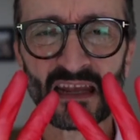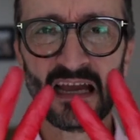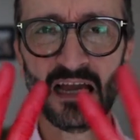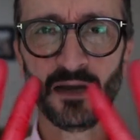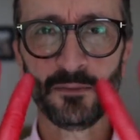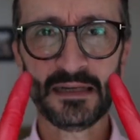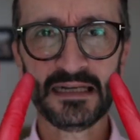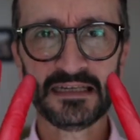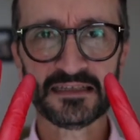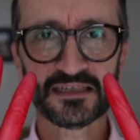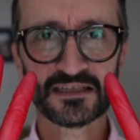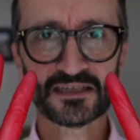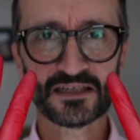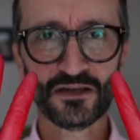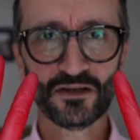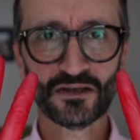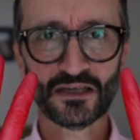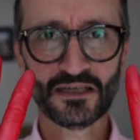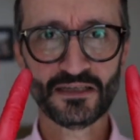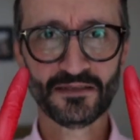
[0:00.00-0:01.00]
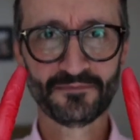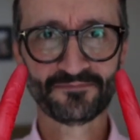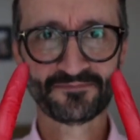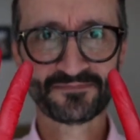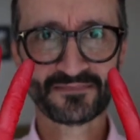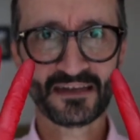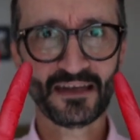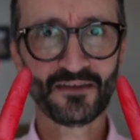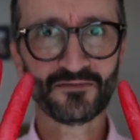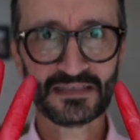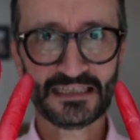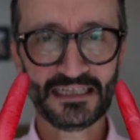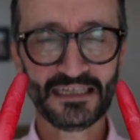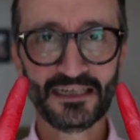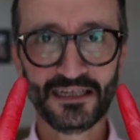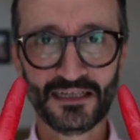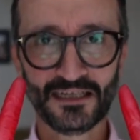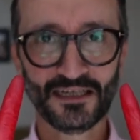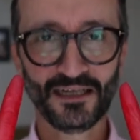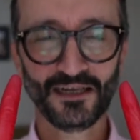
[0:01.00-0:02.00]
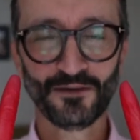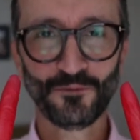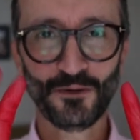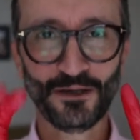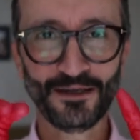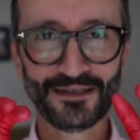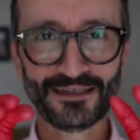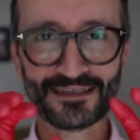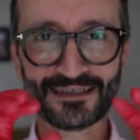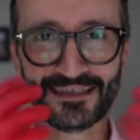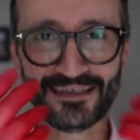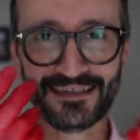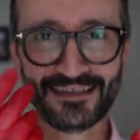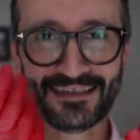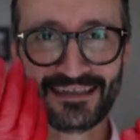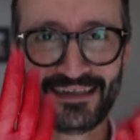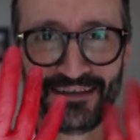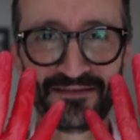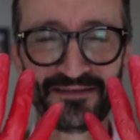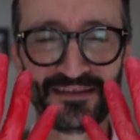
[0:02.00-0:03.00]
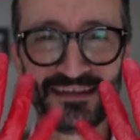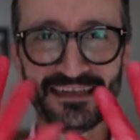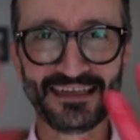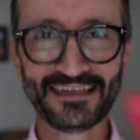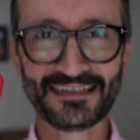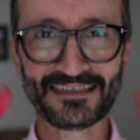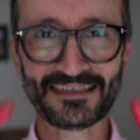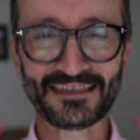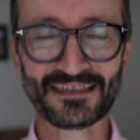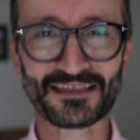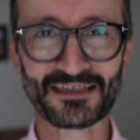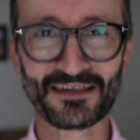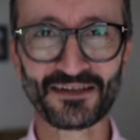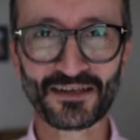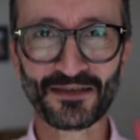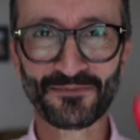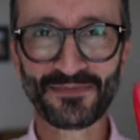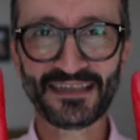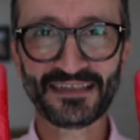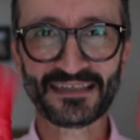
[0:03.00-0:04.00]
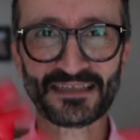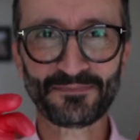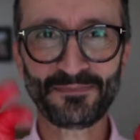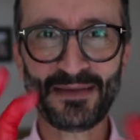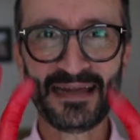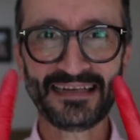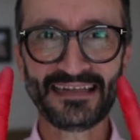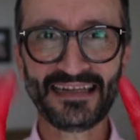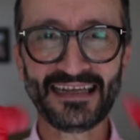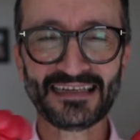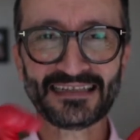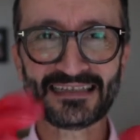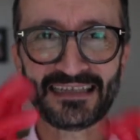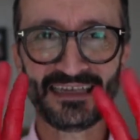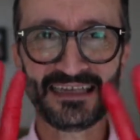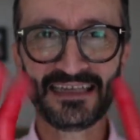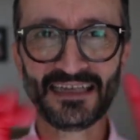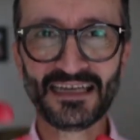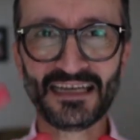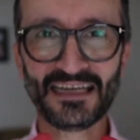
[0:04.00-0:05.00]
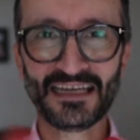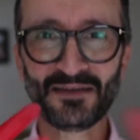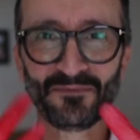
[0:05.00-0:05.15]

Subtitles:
I mean, it does look, obviously colour-wise and everything, it does look a bit spandexy,